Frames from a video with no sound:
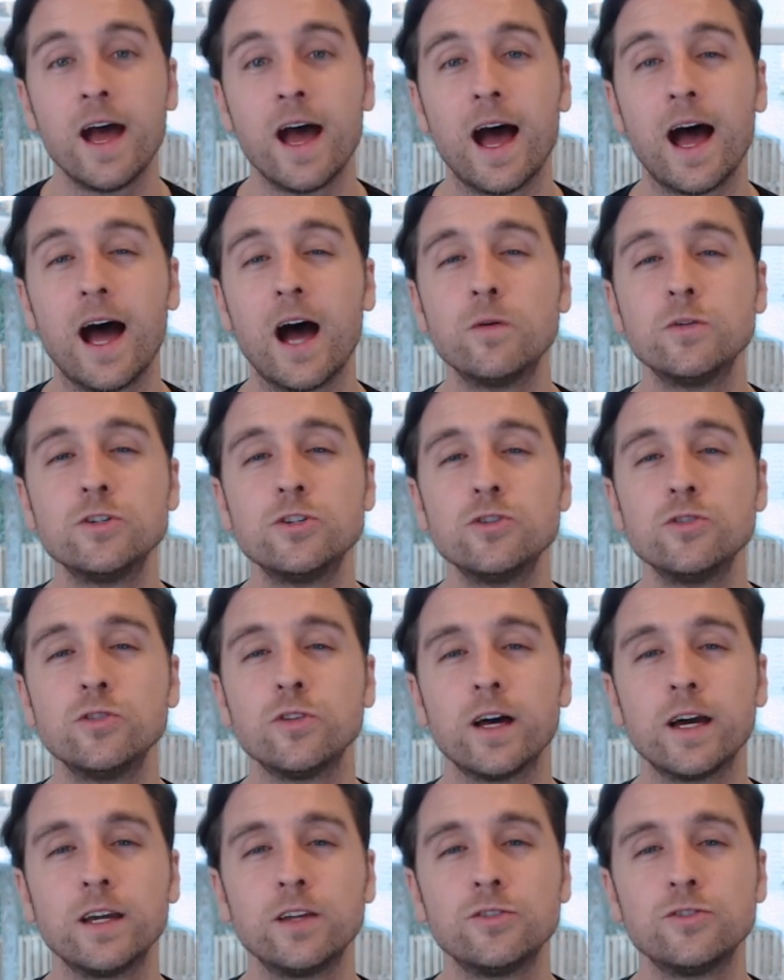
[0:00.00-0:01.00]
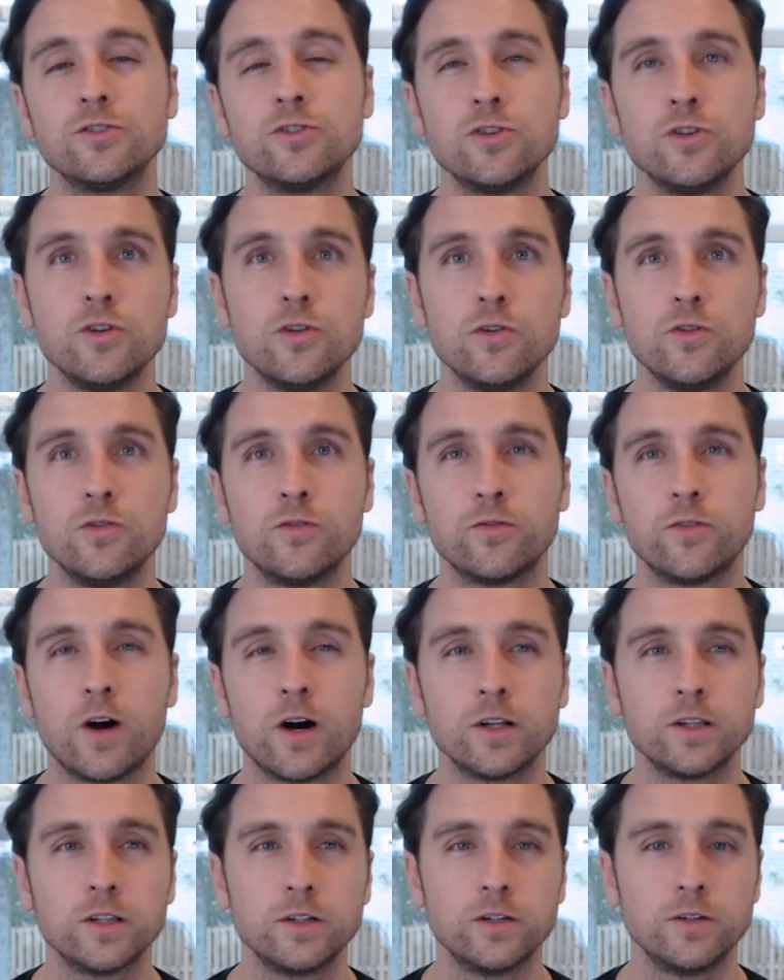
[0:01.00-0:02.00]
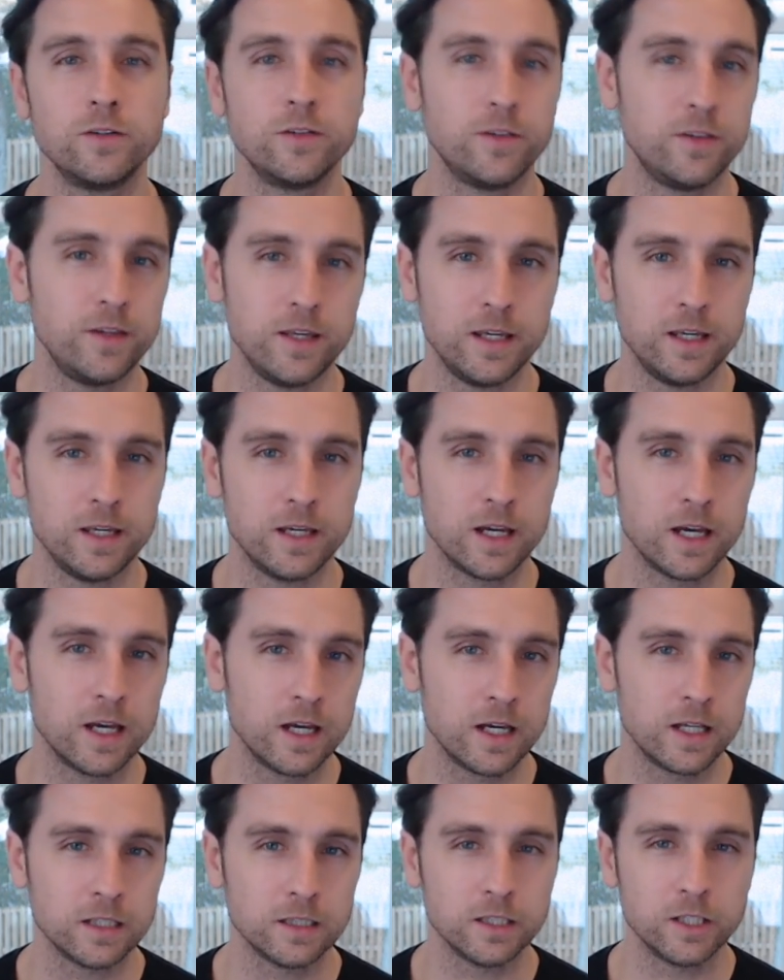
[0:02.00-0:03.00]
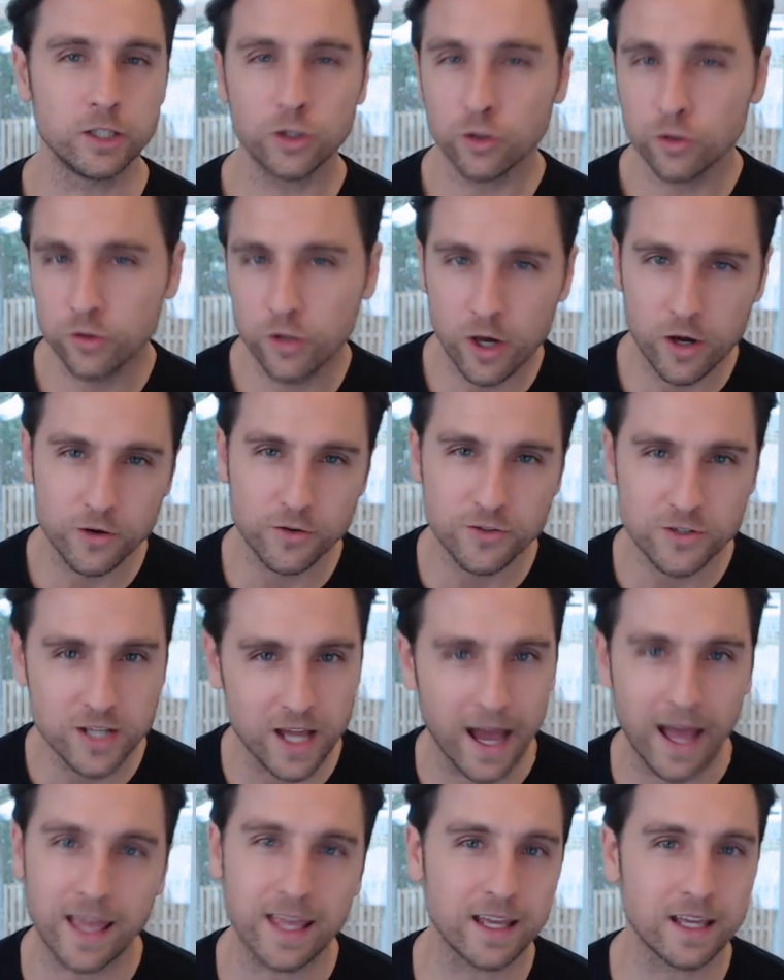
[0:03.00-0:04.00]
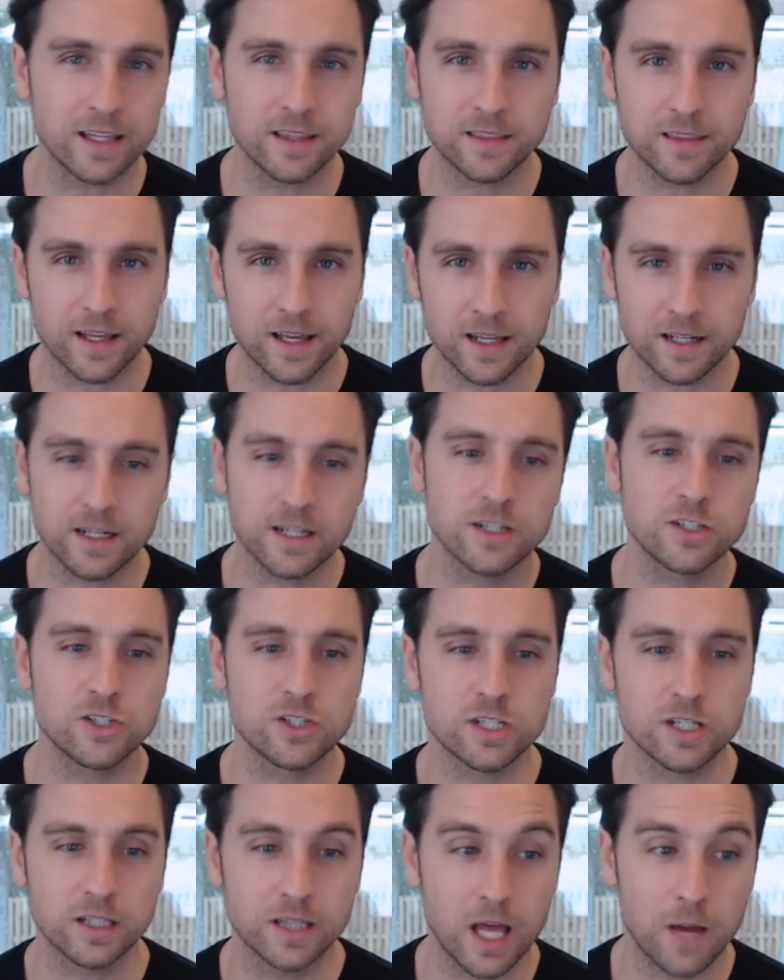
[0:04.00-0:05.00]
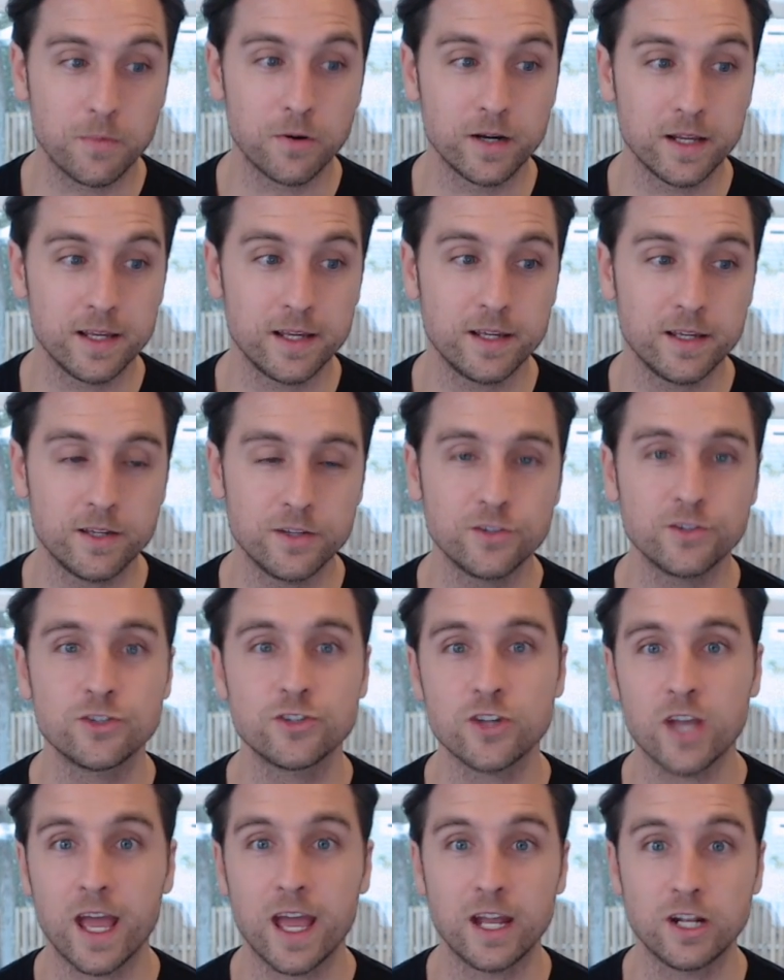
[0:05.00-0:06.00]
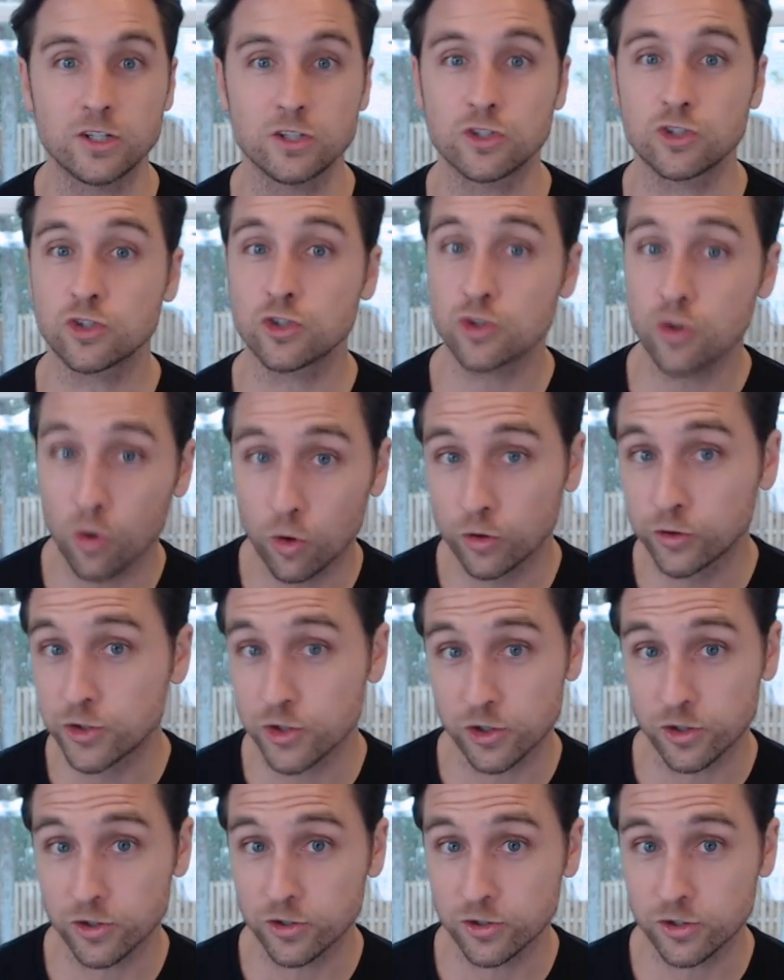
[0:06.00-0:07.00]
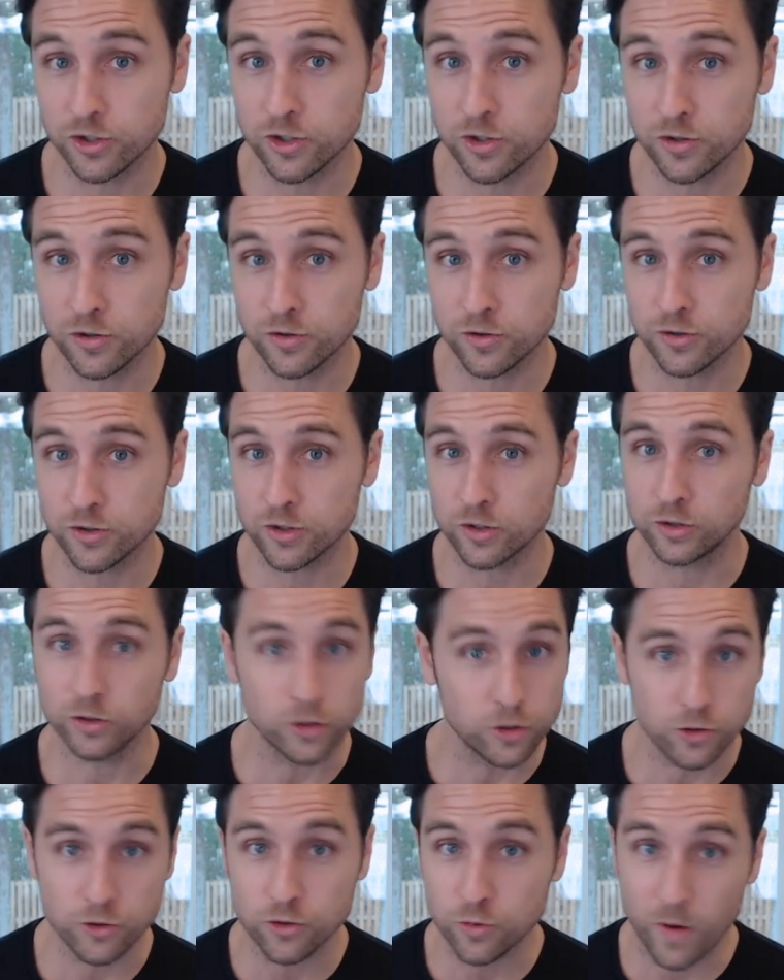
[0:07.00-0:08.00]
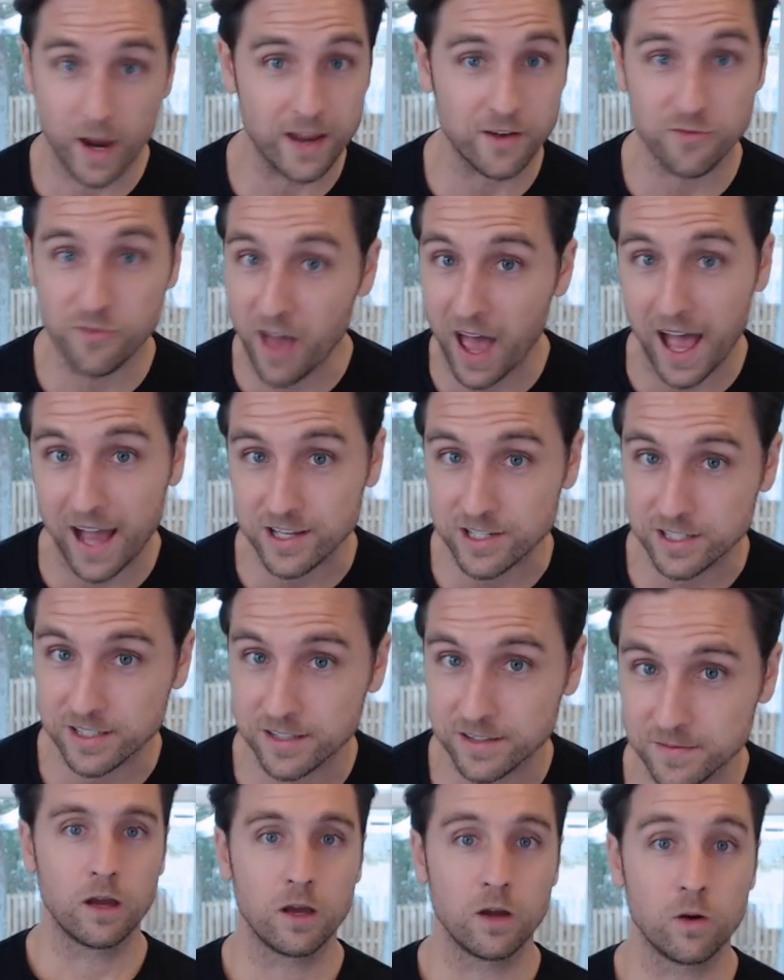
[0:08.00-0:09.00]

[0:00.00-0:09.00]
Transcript: How would you like to follow the little known diet that celebrities and soldiers use to lose weight fast?